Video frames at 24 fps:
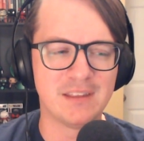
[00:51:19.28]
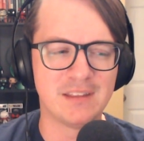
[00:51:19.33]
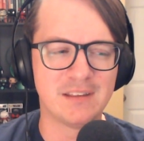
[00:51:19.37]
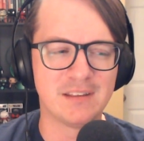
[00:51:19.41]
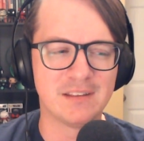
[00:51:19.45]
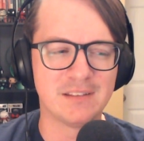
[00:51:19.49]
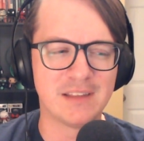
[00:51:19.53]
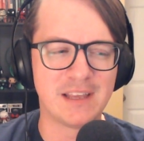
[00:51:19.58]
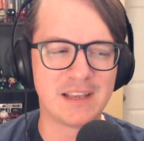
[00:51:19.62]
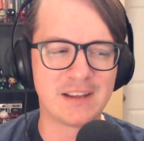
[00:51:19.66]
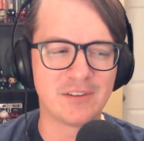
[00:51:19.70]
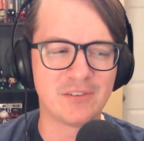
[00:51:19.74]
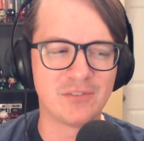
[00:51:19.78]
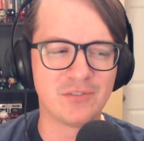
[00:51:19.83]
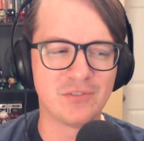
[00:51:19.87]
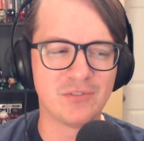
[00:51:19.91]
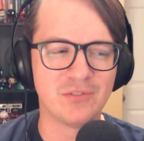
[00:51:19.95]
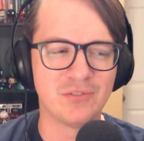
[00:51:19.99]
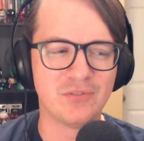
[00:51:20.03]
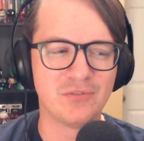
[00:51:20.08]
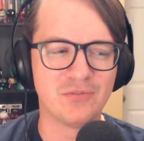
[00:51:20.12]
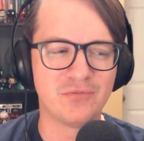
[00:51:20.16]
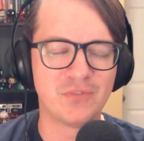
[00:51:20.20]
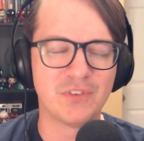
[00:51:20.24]
like
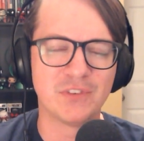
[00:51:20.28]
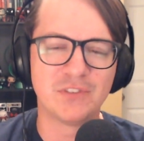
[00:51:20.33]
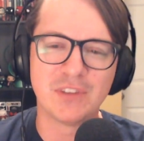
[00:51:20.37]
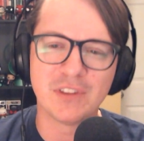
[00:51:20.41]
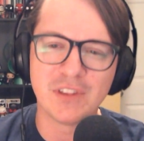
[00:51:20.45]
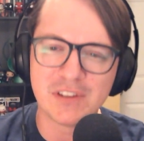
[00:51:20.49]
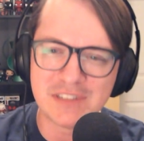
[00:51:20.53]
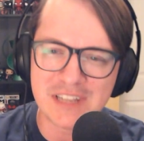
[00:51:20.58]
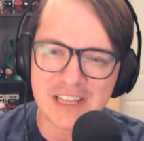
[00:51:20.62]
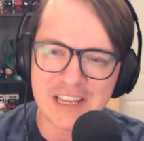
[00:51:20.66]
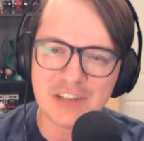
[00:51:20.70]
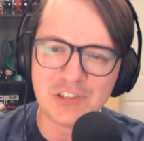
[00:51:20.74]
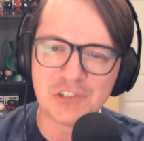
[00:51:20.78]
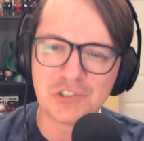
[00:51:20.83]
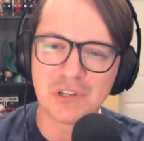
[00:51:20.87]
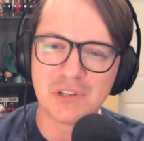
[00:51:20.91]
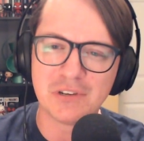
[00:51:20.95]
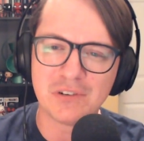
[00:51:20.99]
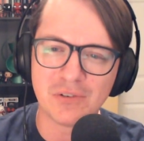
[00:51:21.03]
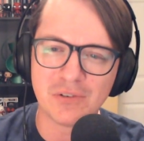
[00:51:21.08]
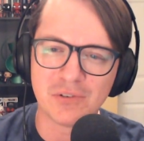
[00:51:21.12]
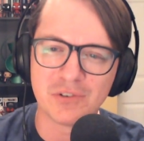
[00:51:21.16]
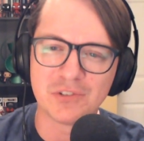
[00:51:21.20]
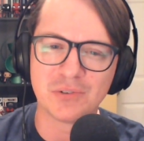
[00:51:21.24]

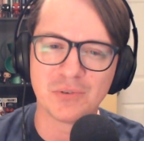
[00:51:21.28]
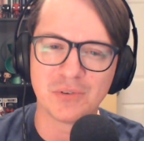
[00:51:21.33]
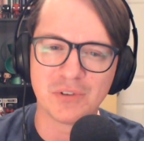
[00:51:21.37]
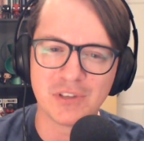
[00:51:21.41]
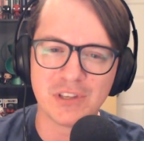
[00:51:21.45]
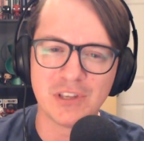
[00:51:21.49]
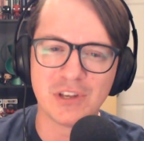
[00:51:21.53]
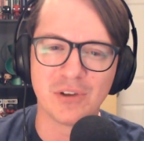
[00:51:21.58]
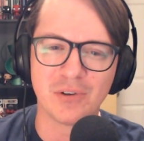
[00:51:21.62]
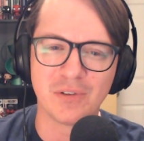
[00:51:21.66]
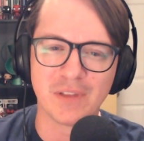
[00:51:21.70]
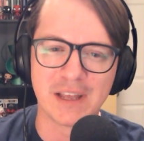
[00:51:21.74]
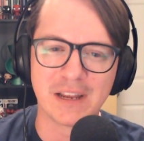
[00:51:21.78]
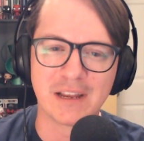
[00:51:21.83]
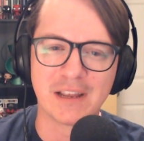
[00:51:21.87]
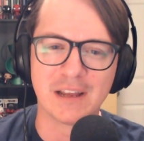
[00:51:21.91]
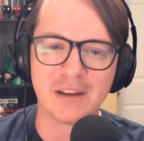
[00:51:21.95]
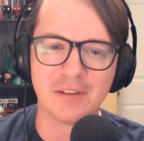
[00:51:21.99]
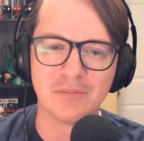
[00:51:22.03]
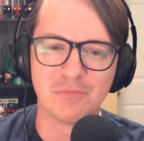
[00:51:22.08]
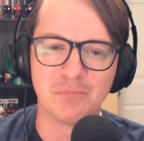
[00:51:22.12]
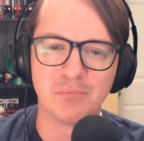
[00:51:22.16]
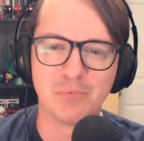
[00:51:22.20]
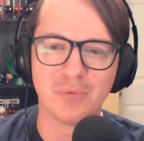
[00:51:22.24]
facilitation or sort of, like kind
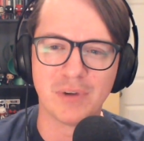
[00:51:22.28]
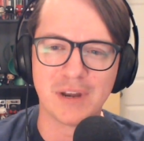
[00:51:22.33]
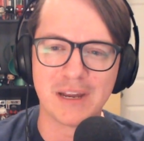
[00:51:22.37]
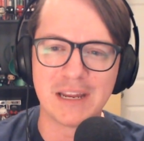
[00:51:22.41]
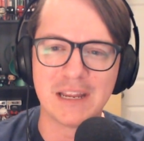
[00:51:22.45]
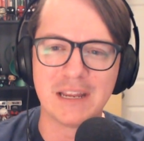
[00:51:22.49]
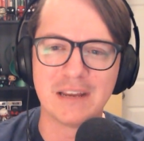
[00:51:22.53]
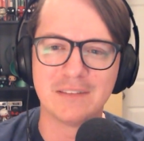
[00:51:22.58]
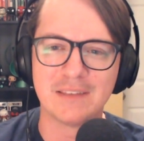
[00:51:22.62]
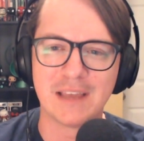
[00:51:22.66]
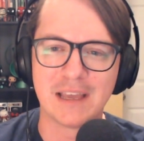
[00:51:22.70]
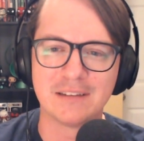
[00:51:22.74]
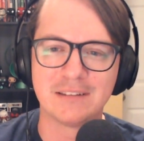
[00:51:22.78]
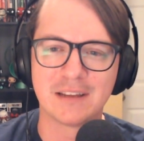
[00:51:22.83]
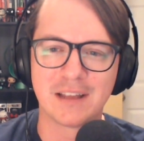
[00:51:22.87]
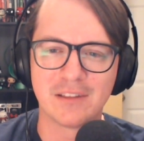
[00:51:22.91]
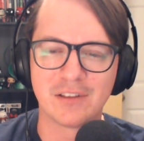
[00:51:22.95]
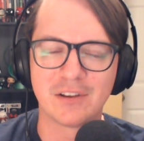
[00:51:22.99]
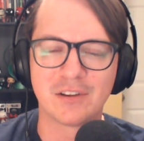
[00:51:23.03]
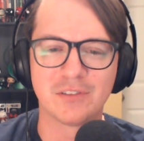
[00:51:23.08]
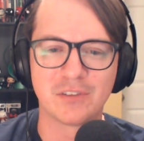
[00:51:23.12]
of bringing that together.